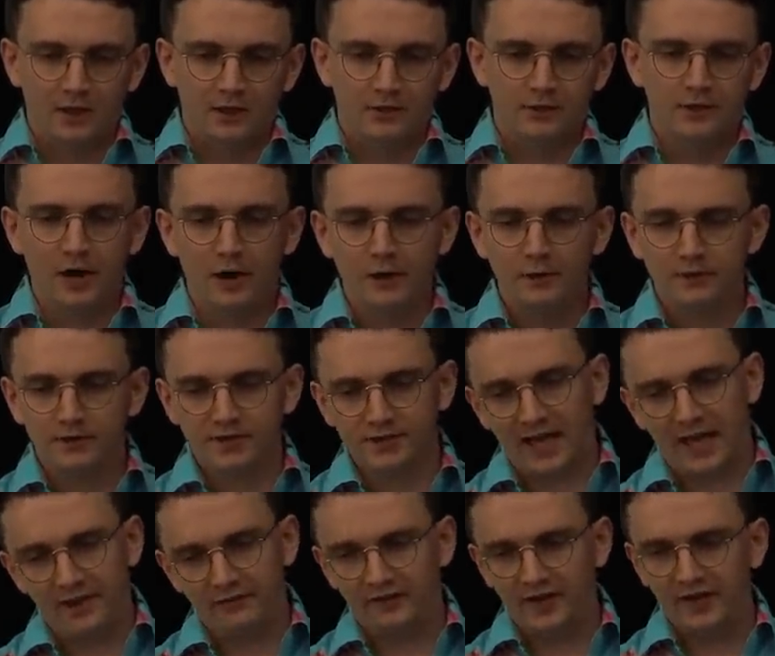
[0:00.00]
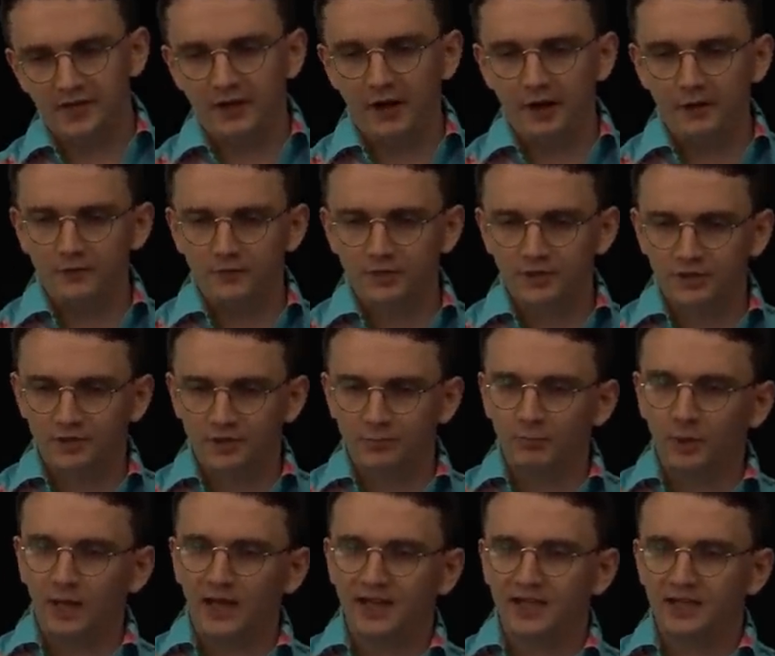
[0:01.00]
Noakes, F.E. Noakes,
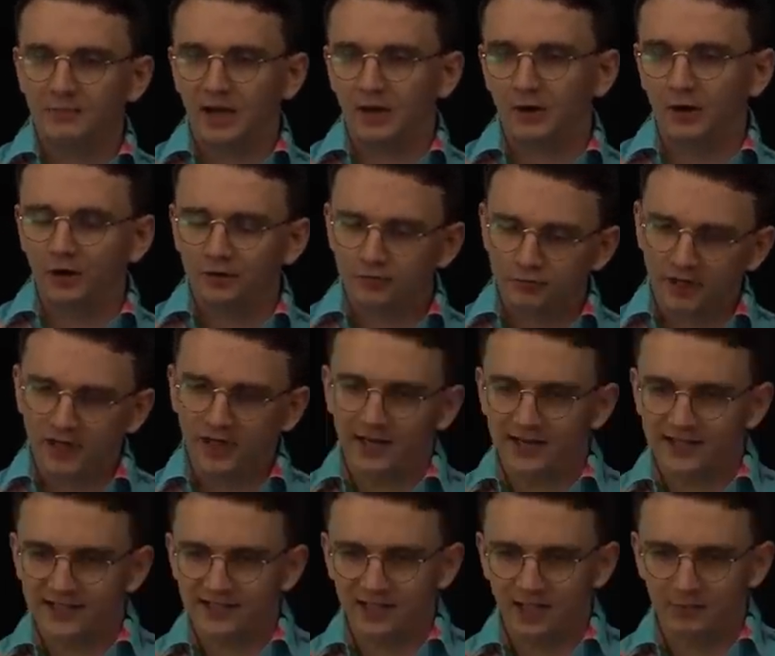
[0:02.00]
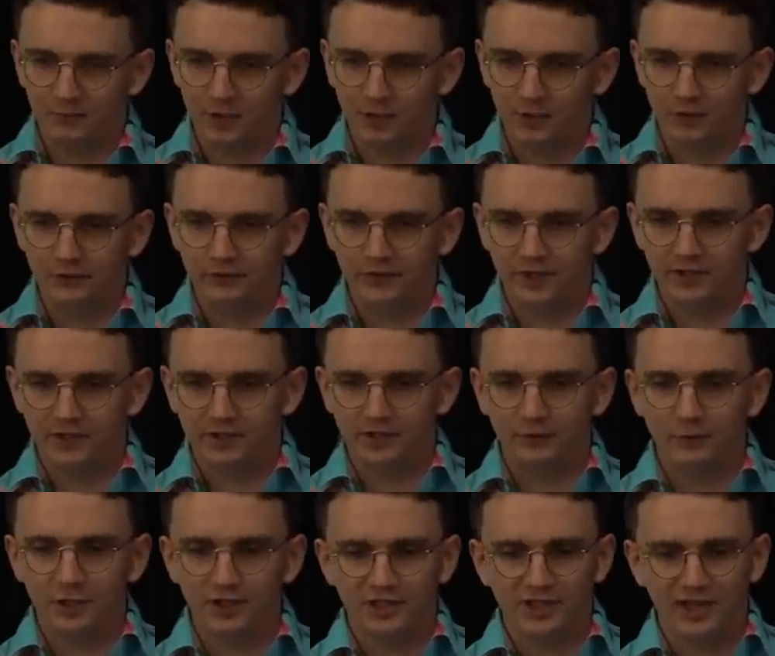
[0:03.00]
complained about unrealistic manoeuvres
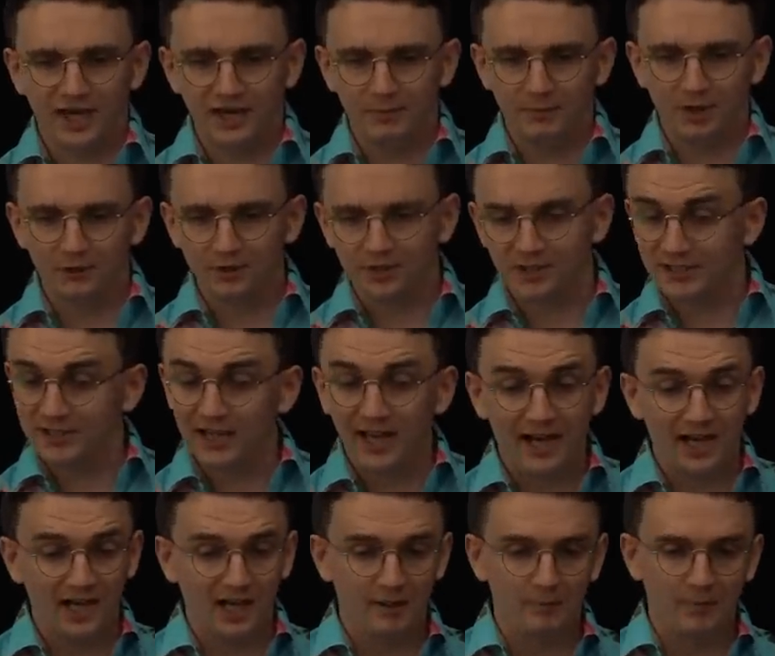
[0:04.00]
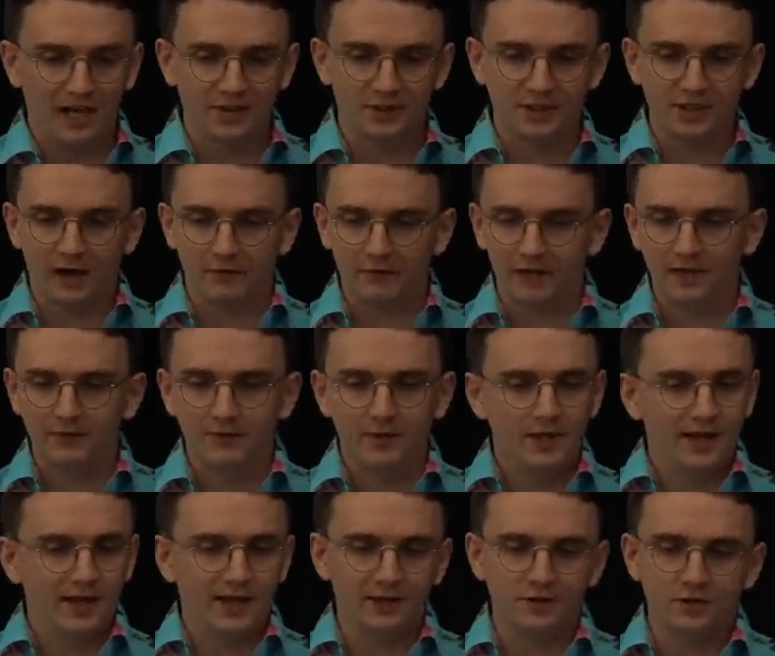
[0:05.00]
in which the enemy was entirely imaginary
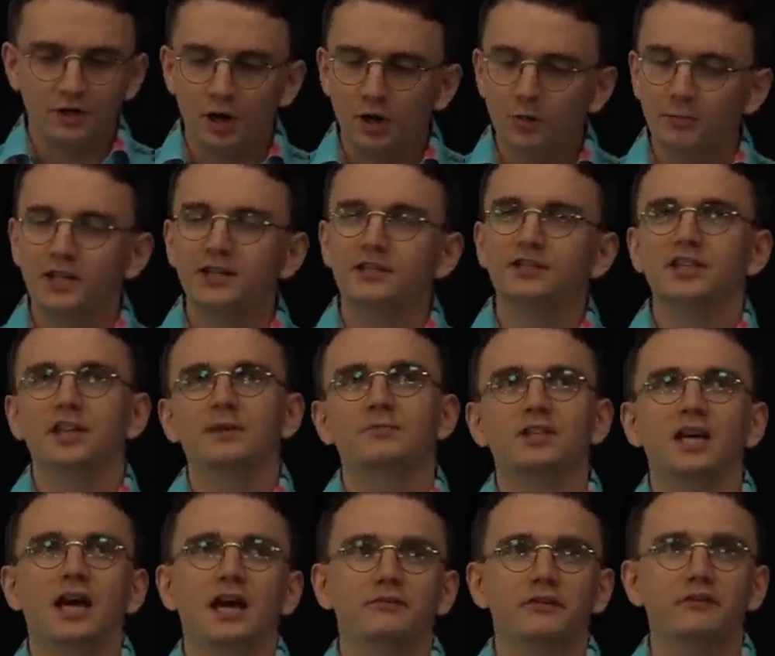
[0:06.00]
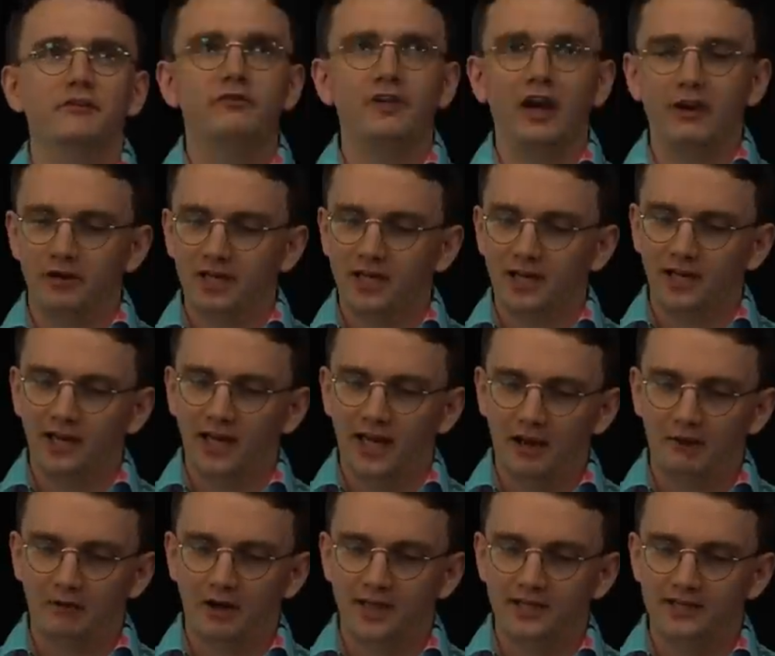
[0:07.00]
and nobody seems to have a very
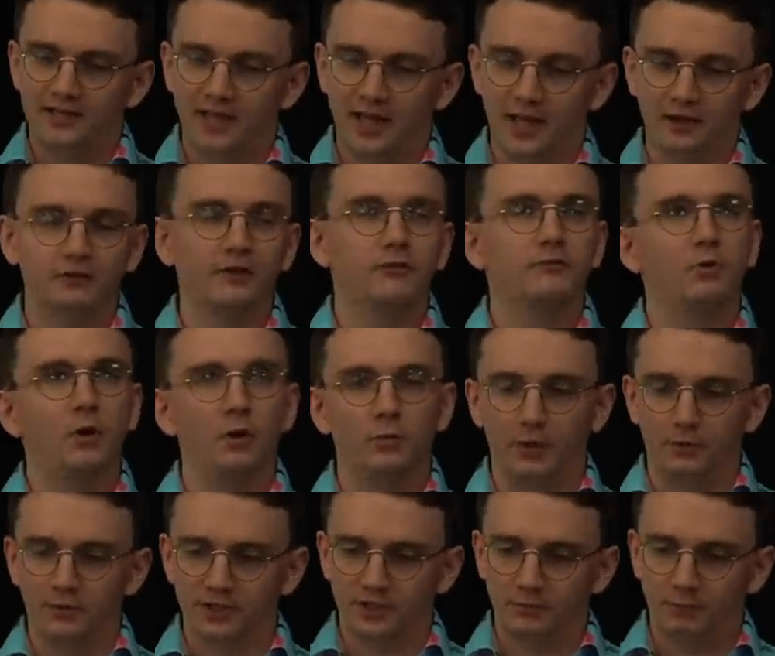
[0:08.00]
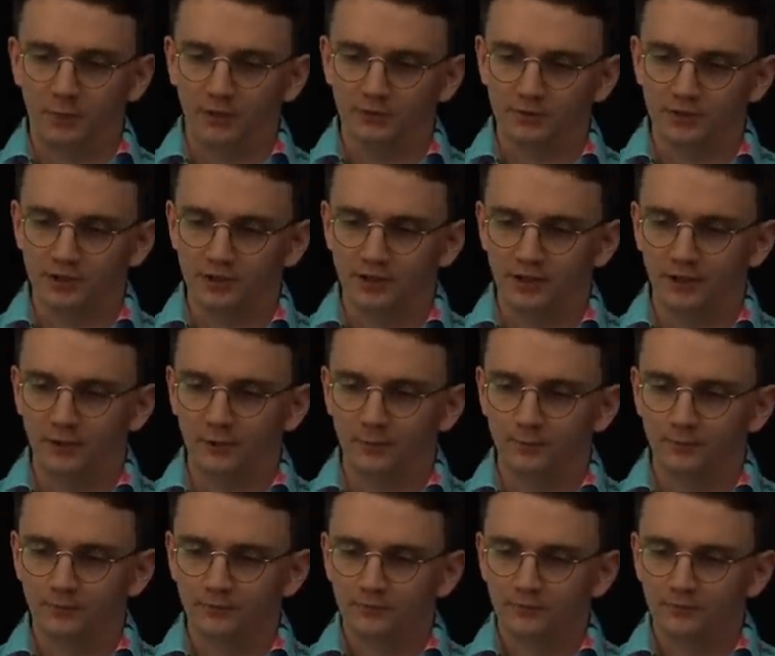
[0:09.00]
clear idea of what we were supposed to do.